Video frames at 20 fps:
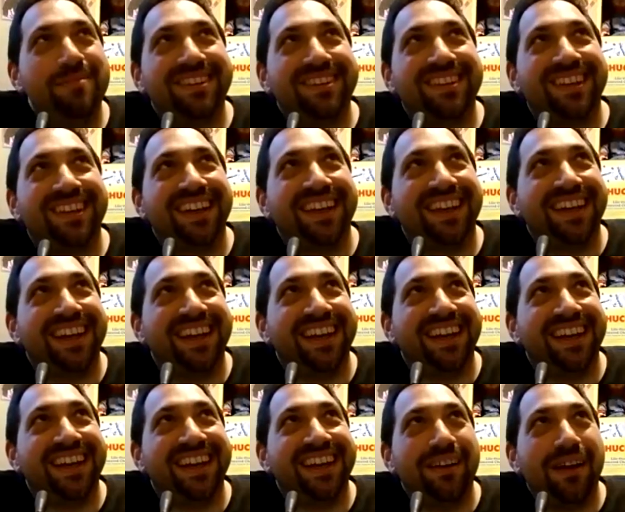let me
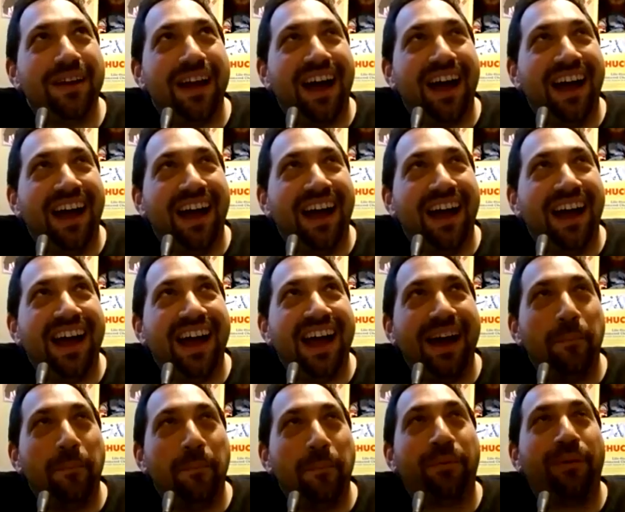see.
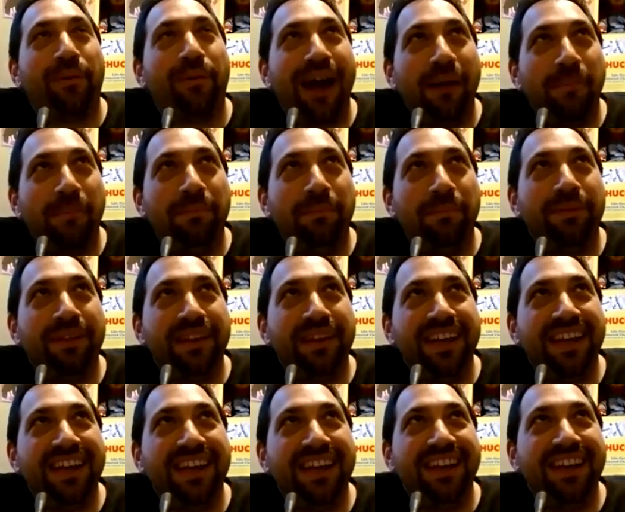
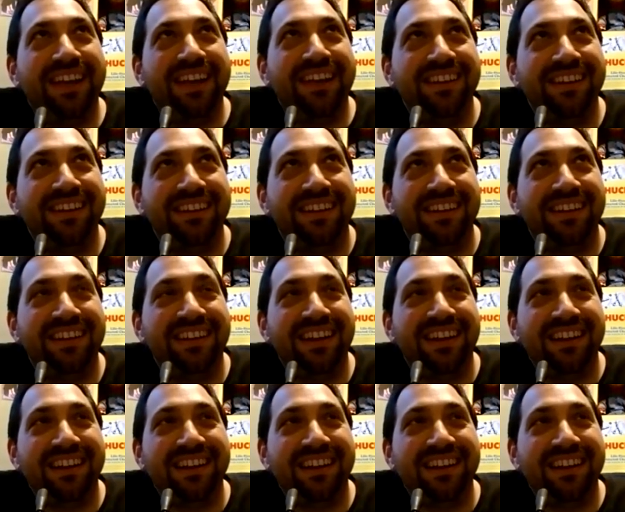Probably